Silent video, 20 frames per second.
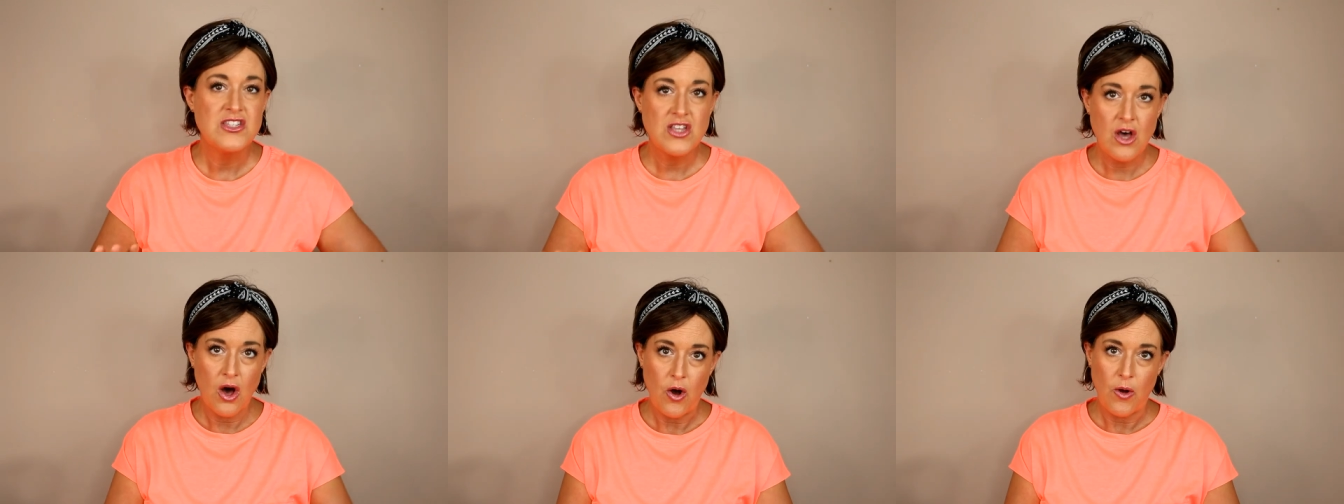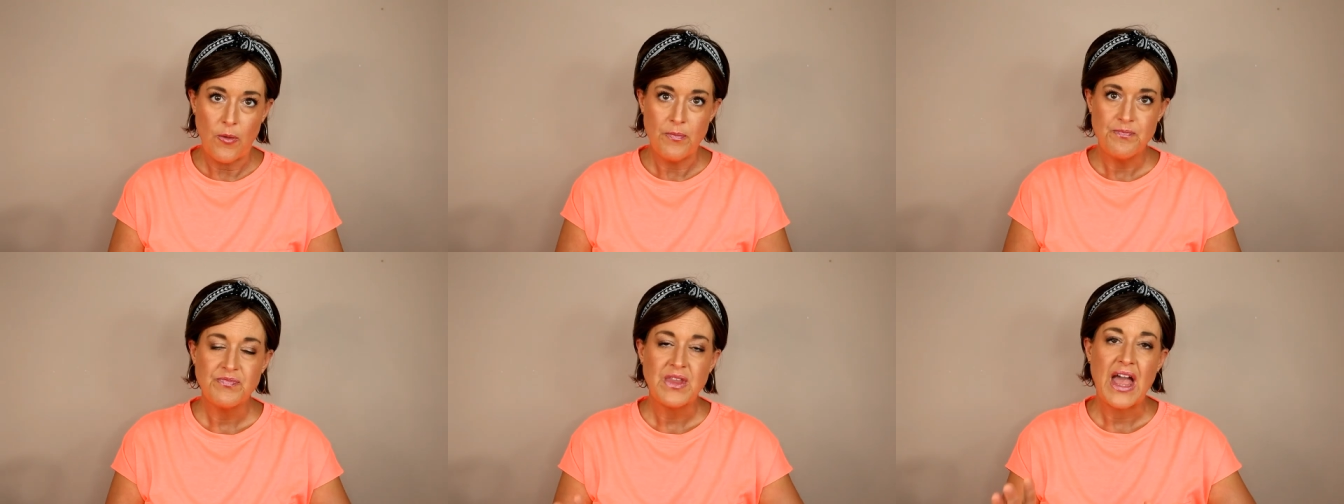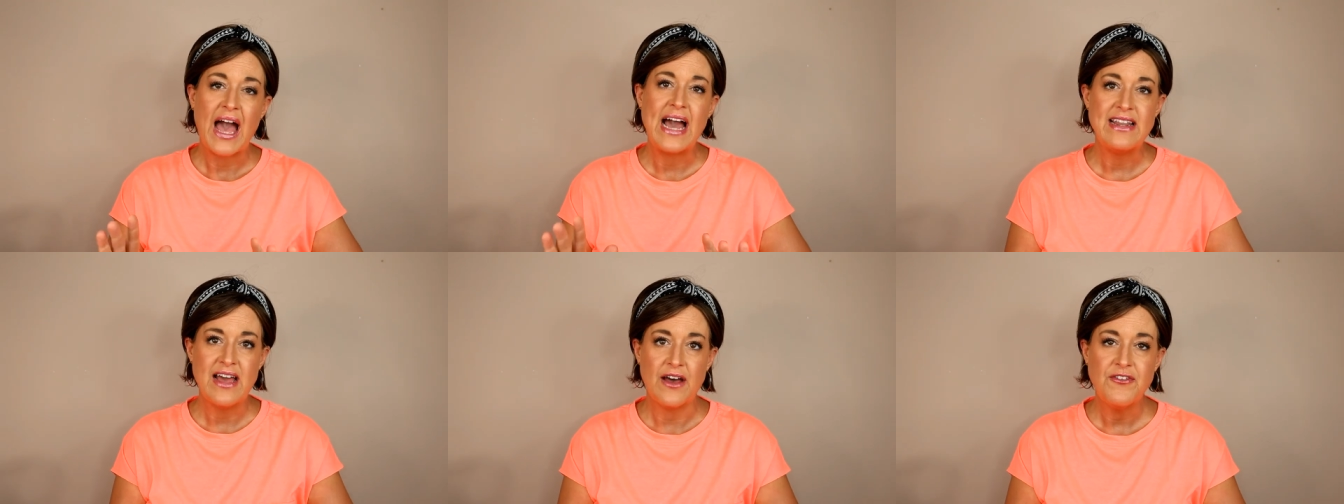So
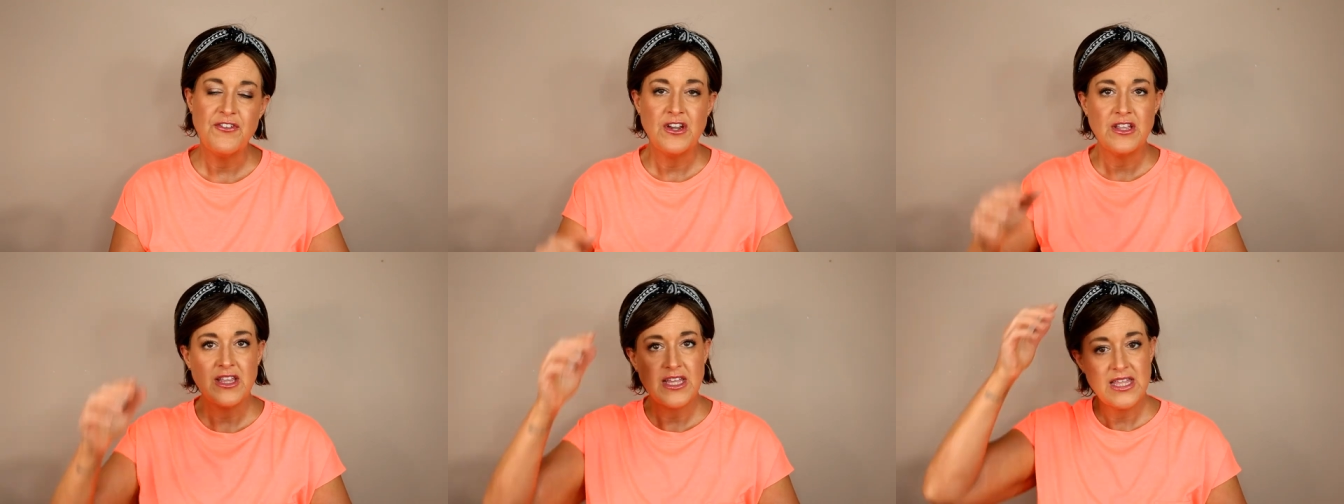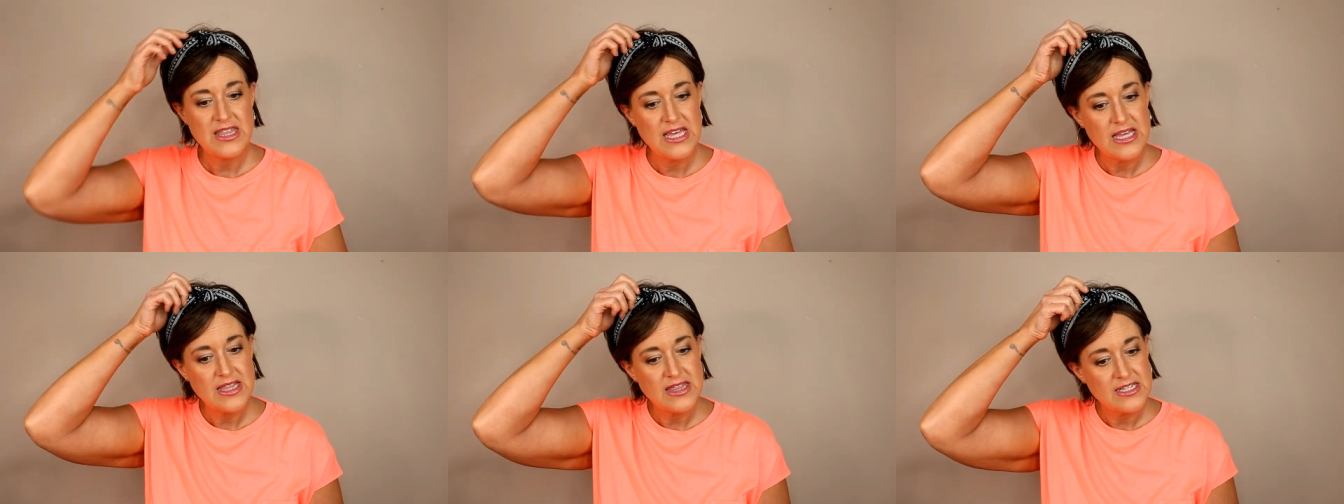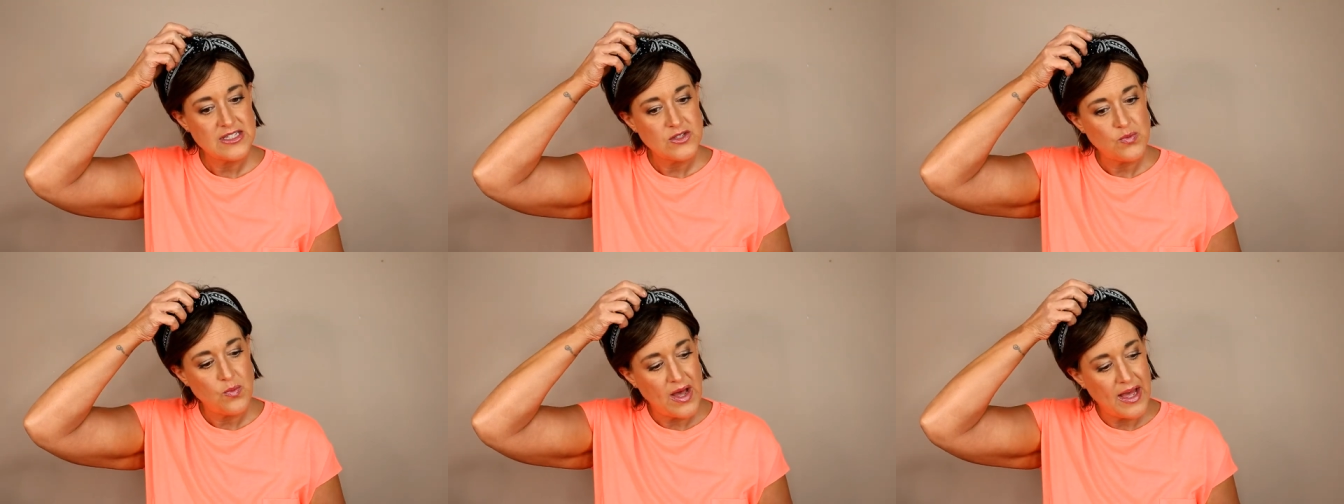I definitely
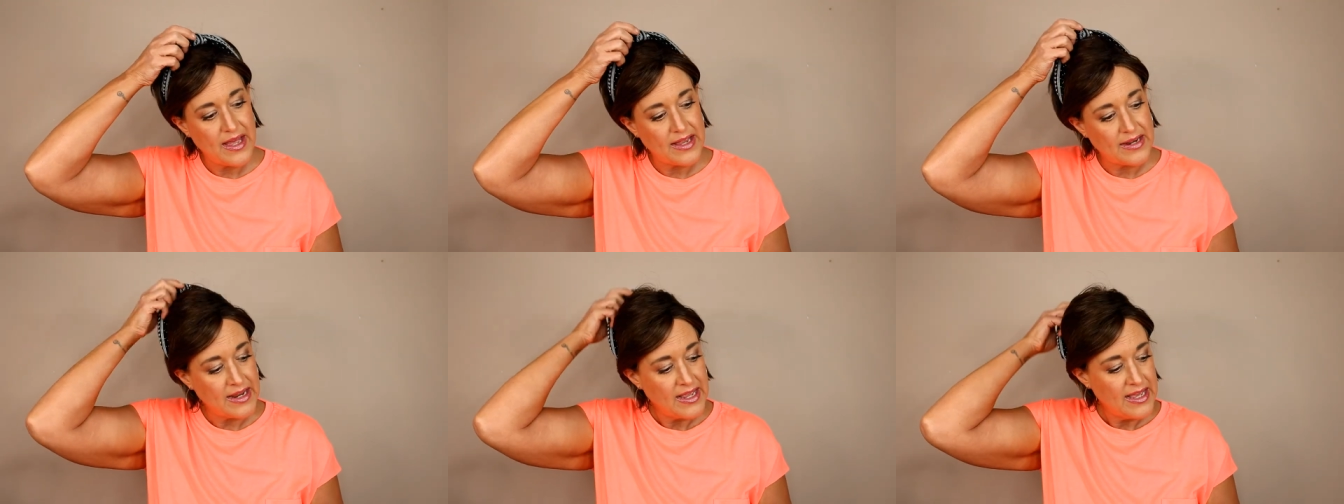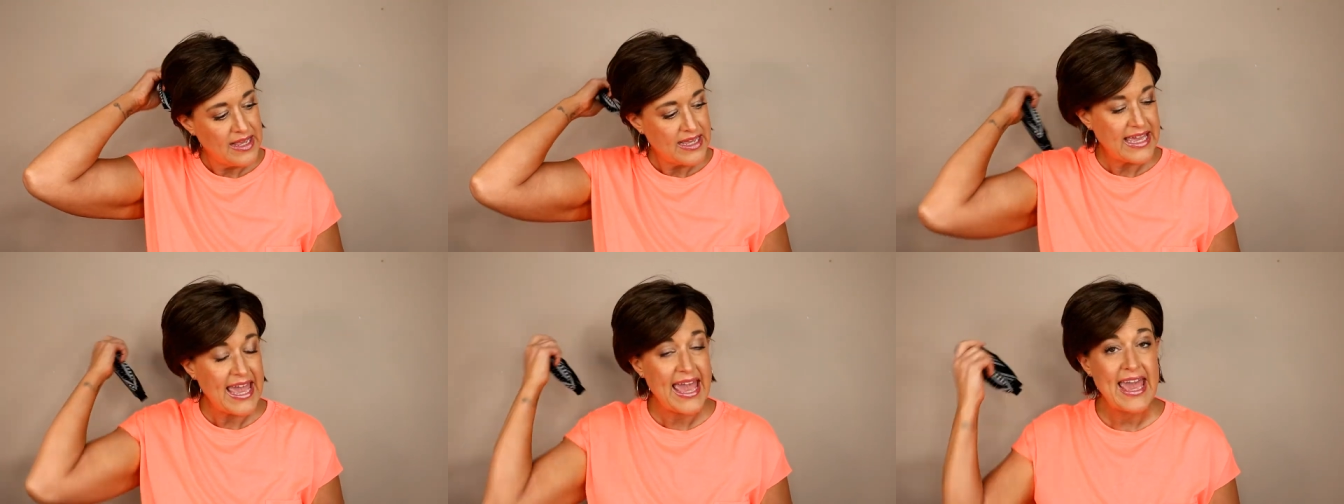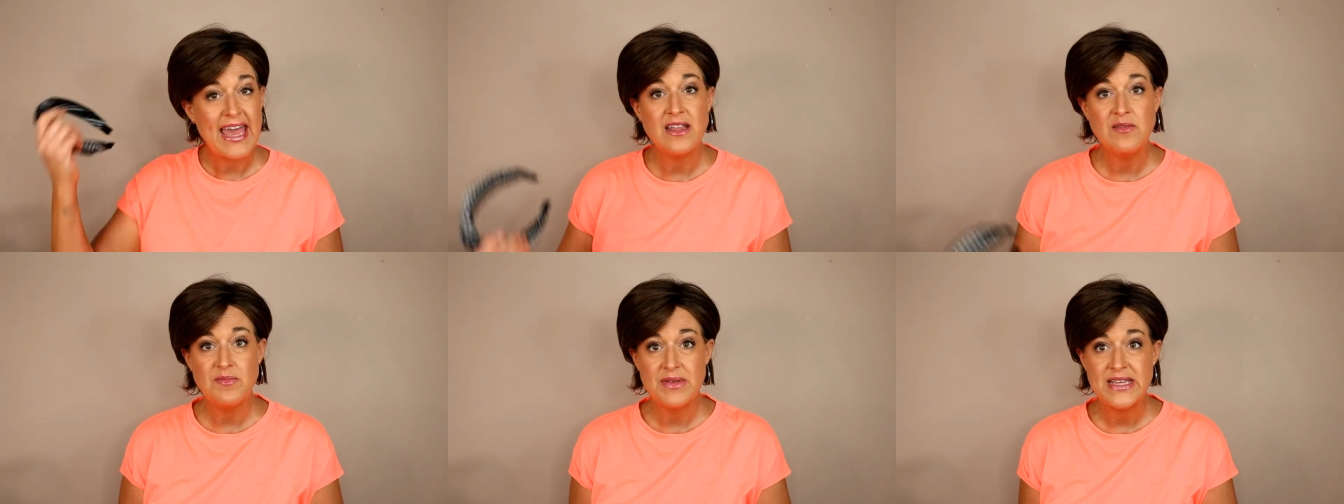think this one
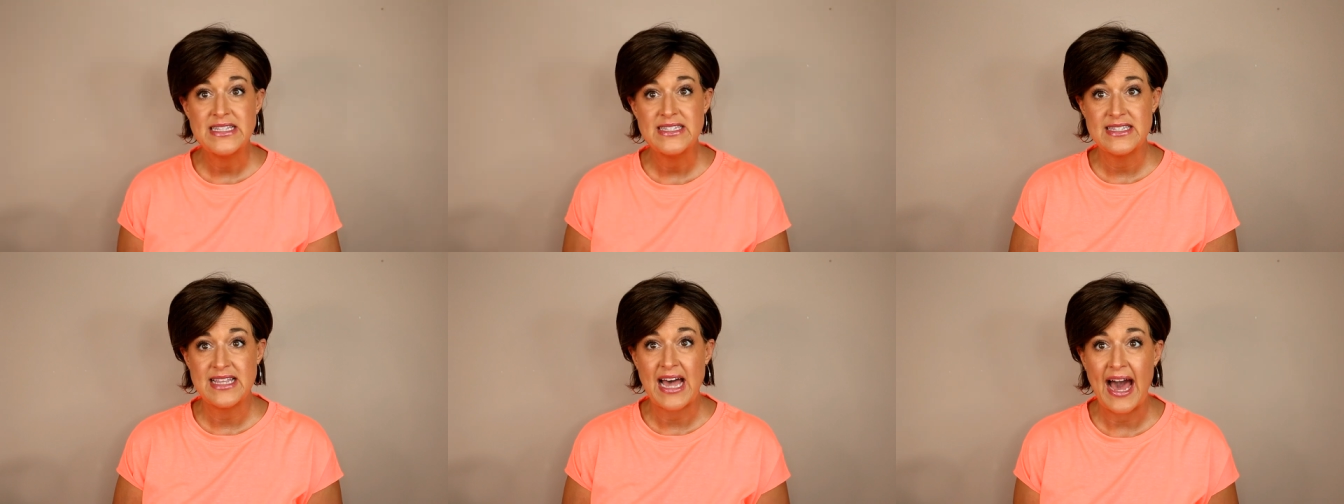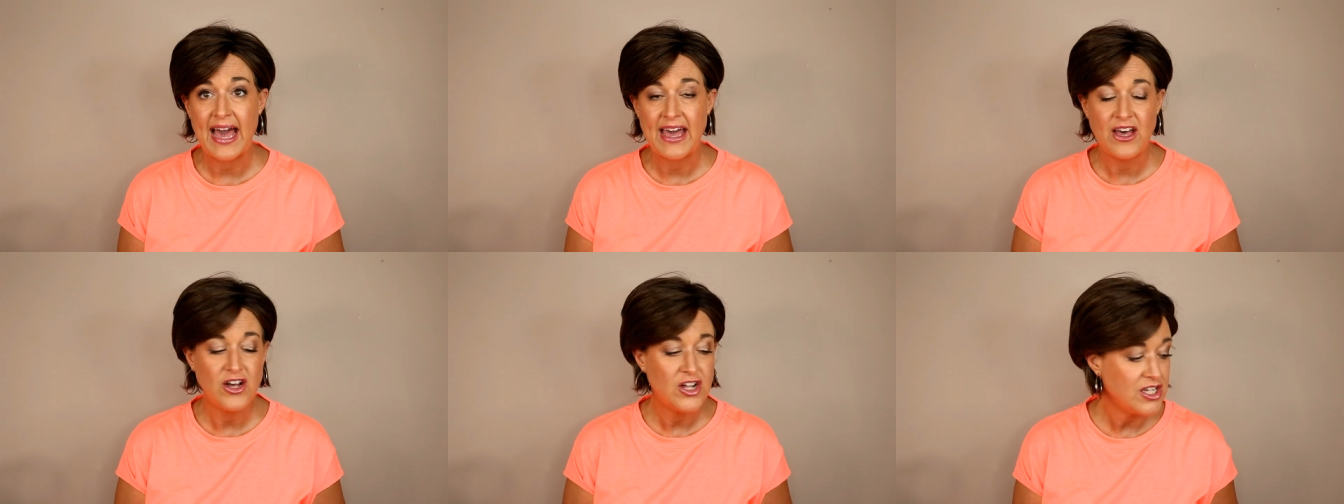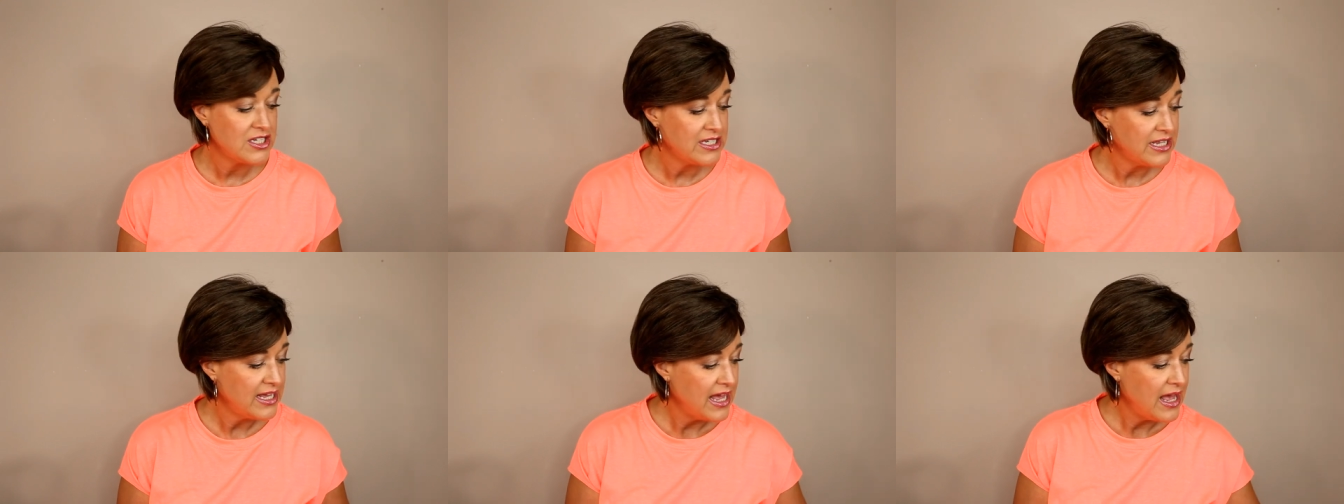can be
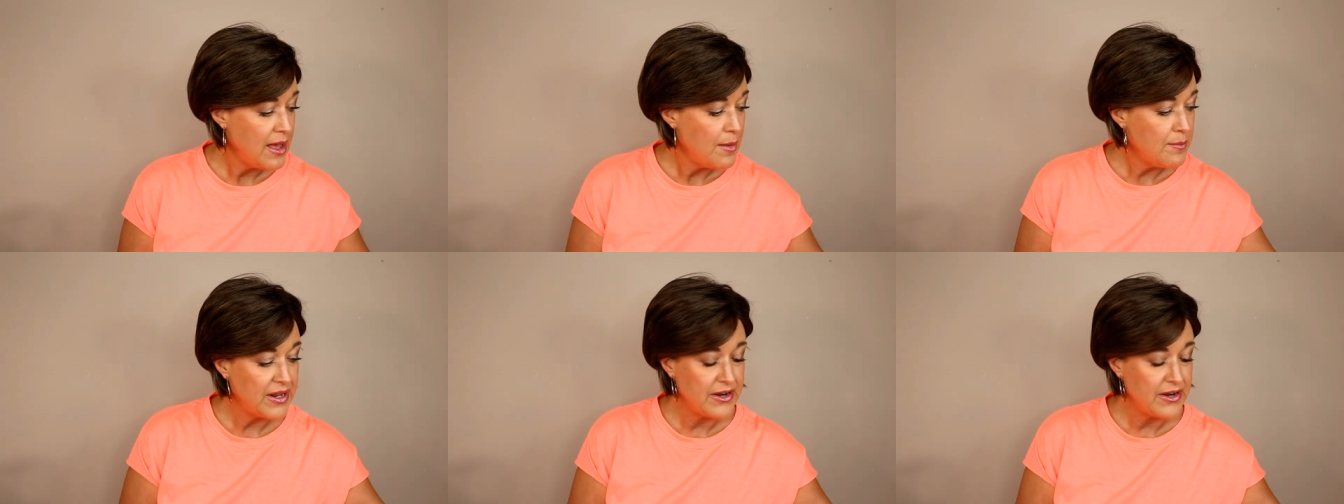styled,